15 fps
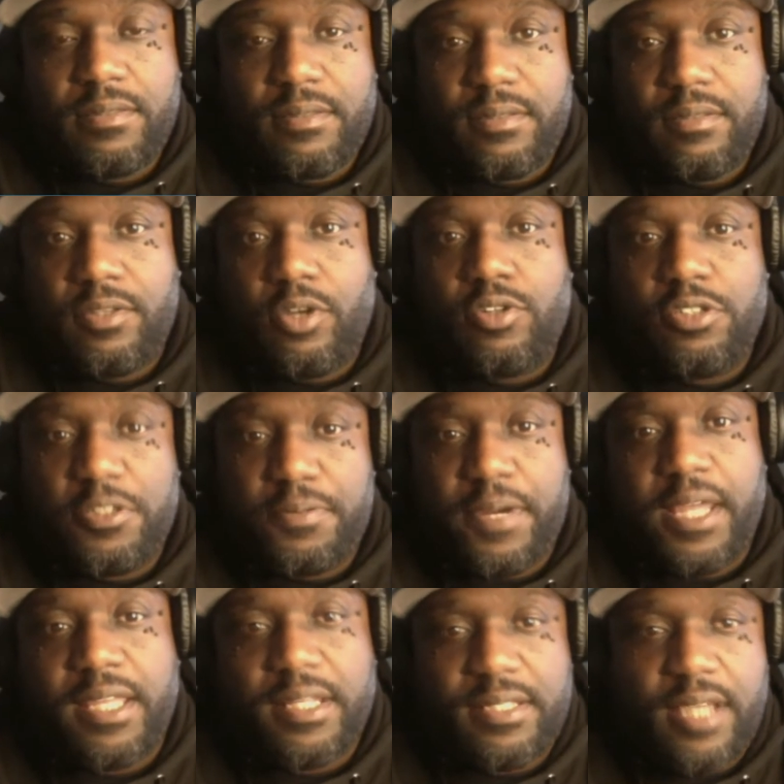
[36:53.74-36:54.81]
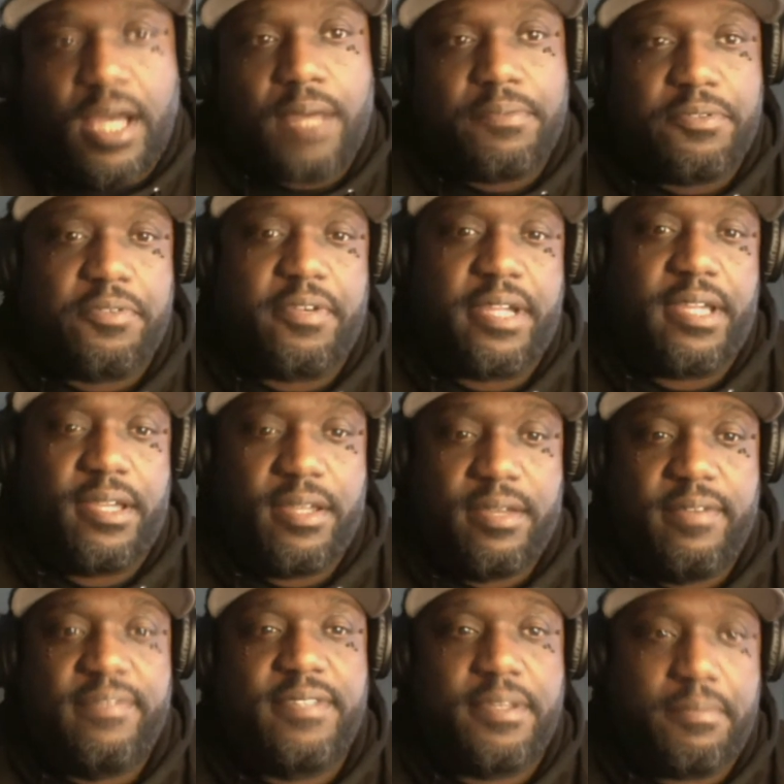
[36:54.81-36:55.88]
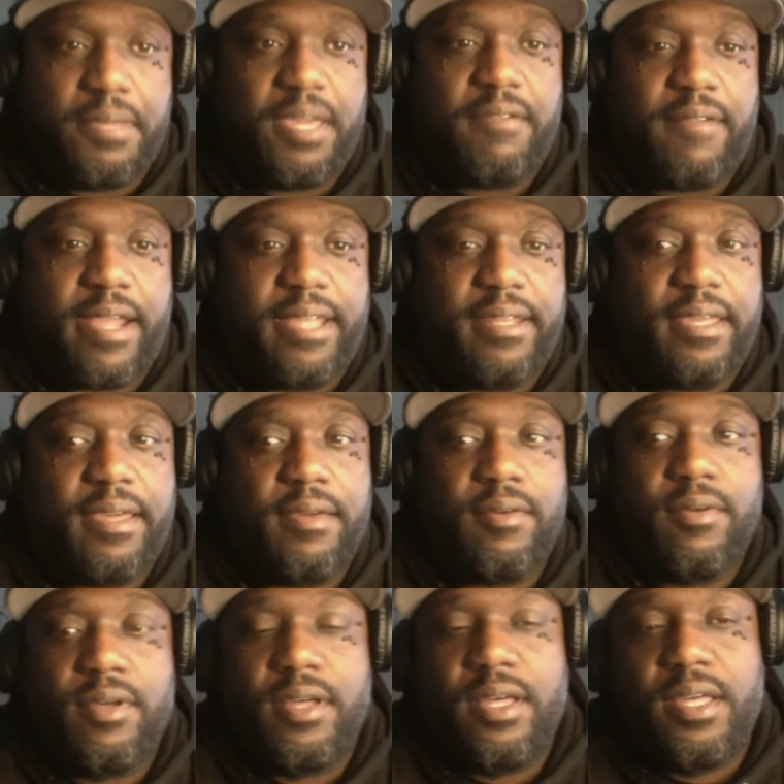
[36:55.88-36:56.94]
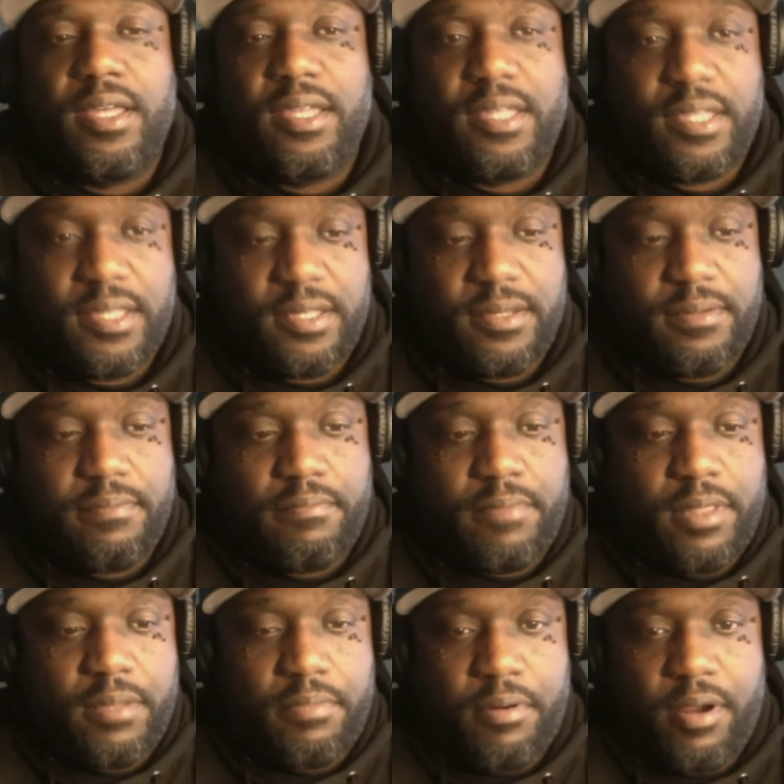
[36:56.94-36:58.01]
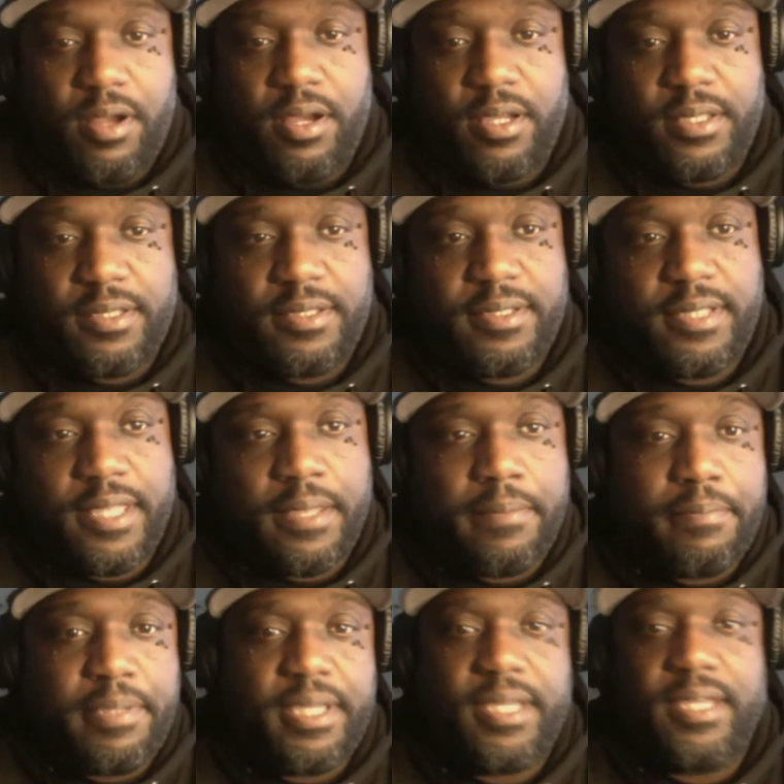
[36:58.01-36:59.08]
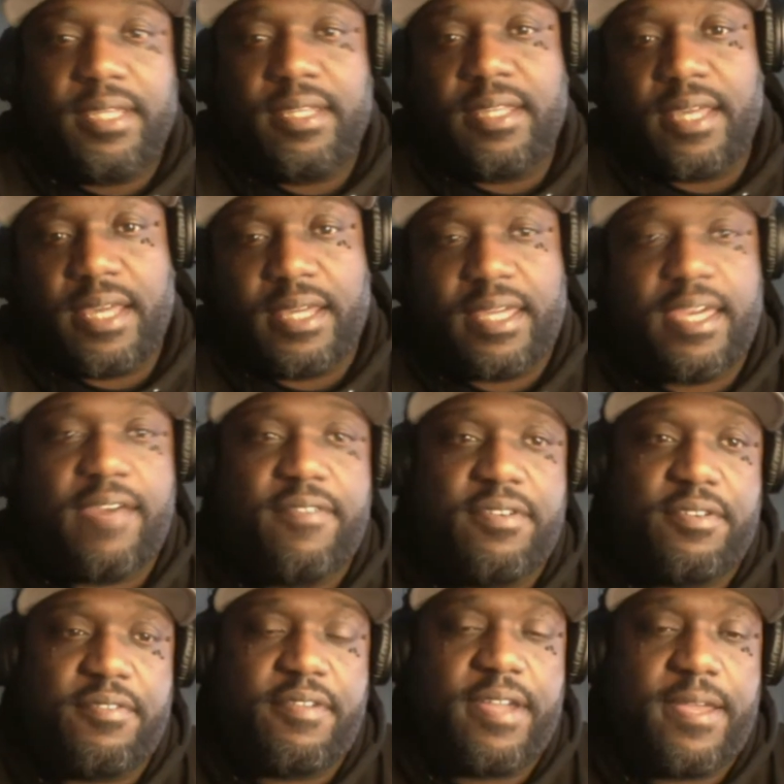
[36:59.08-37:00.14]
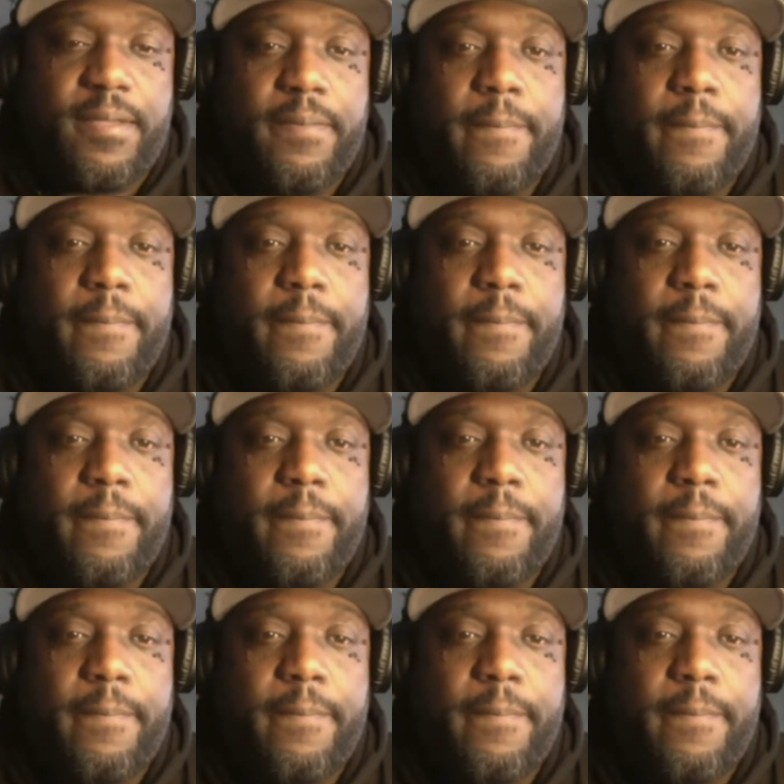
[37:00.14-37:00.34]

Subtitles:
those are probably the top 3 to me right now. LeBron, Embiid, and Kevin Durant.